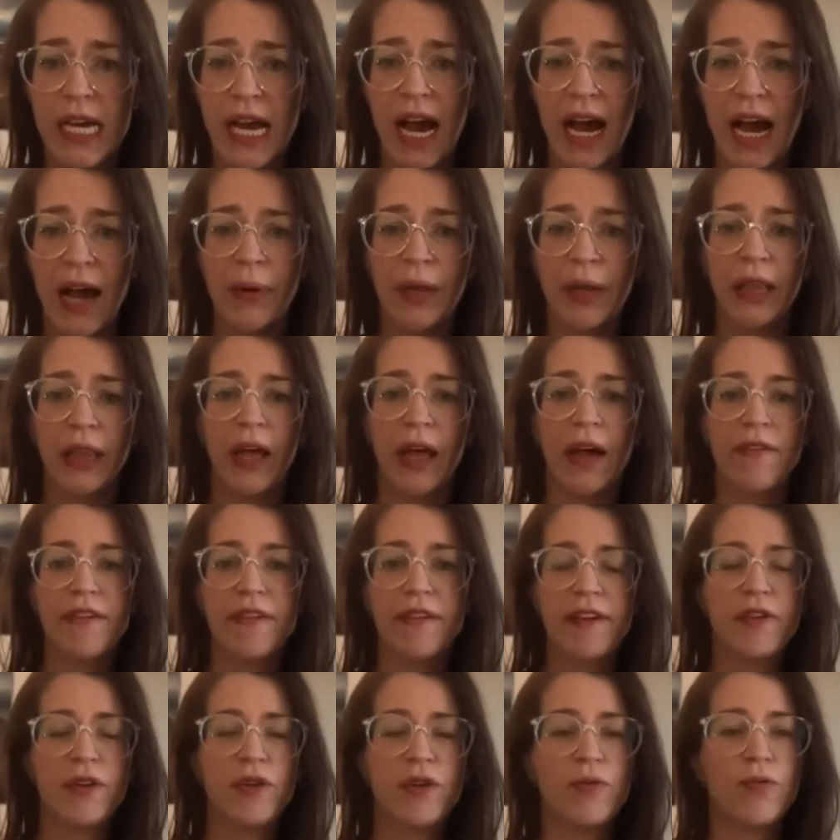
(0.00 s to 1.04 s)
I would love
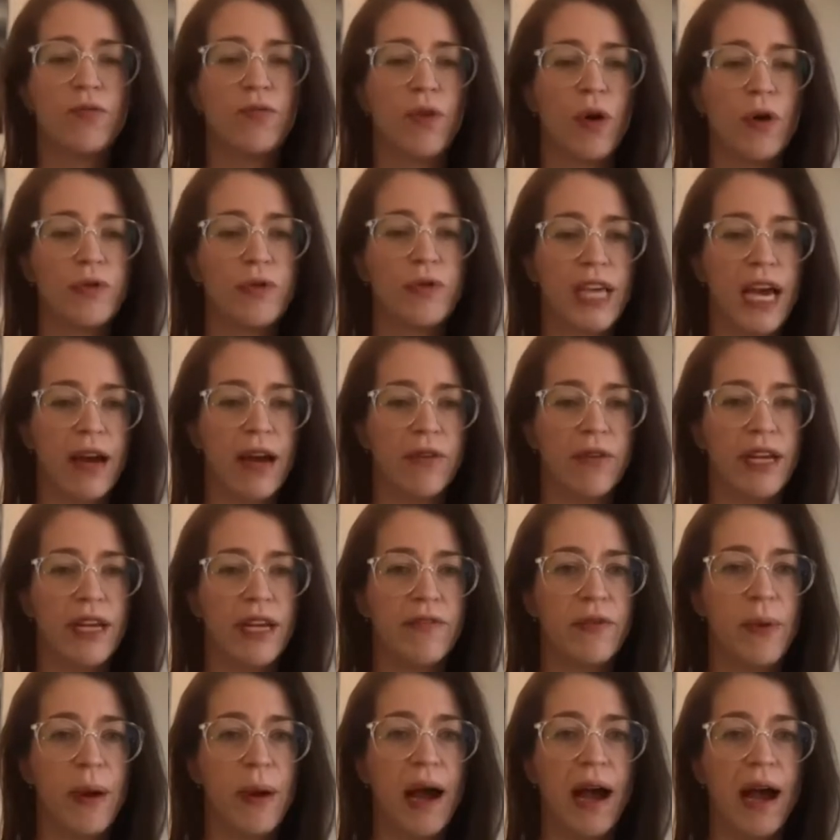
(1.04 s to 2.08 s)
if you wrote down if
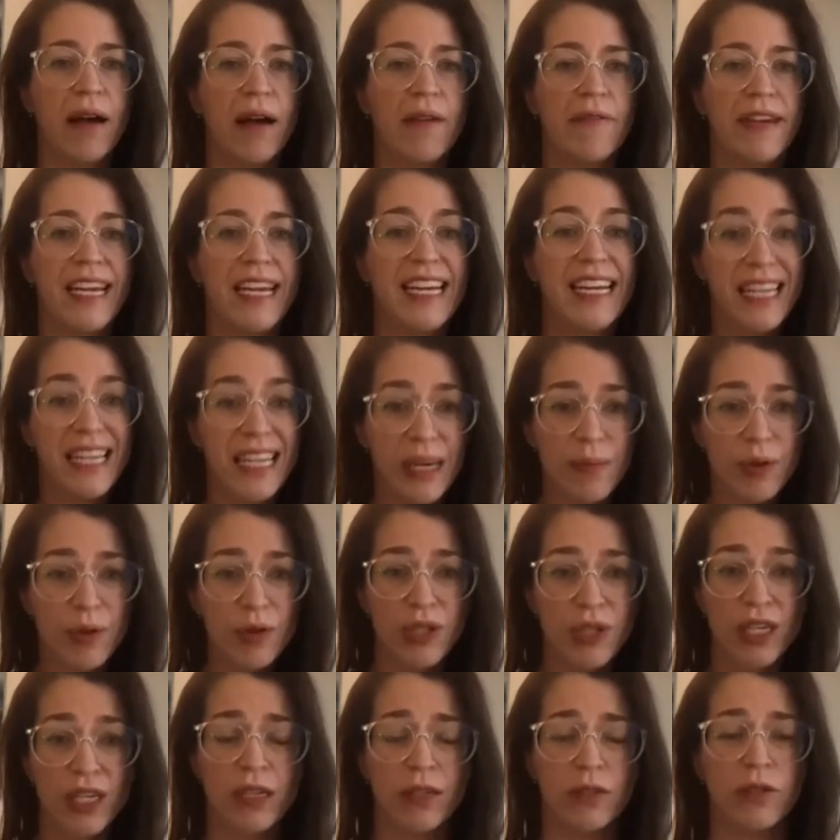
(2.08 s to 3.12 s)
you have any
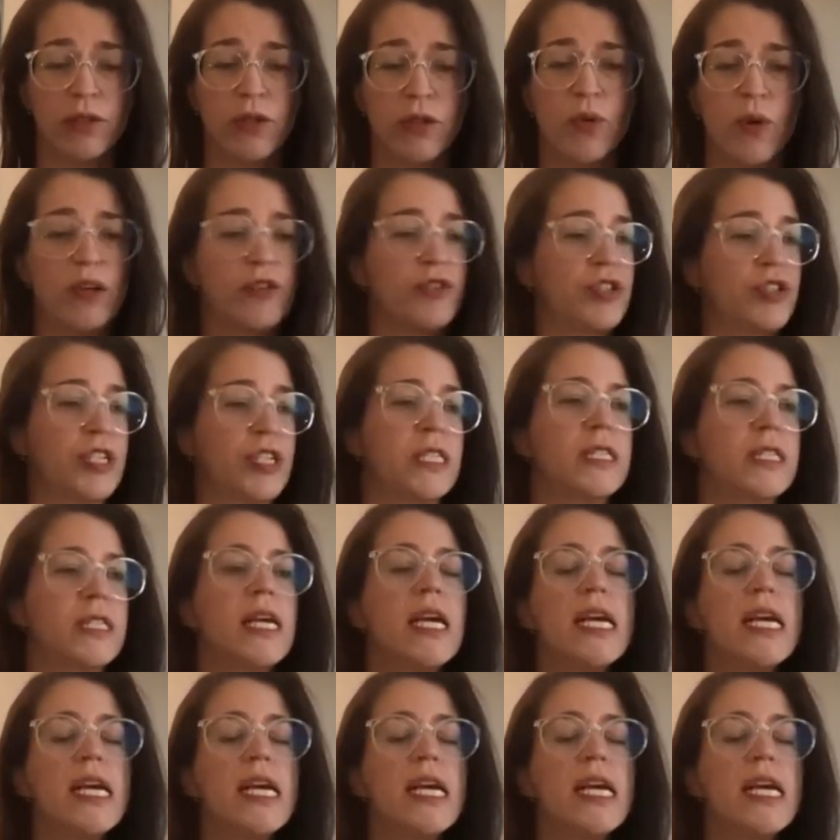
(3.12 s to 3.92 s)
particular questions.